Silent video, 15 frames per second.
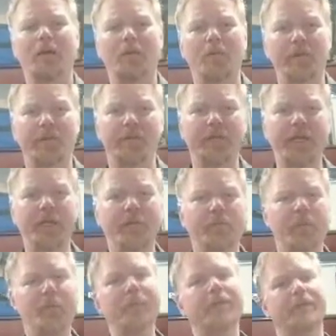With lean,
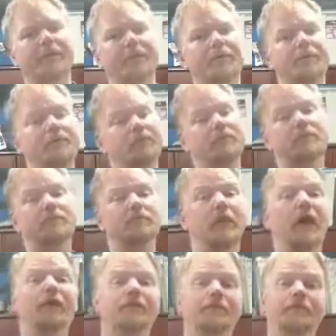what we do,
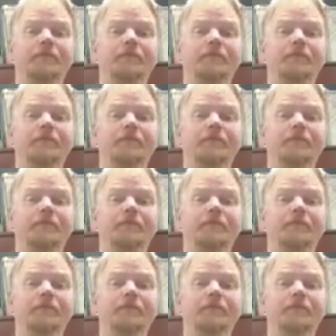well,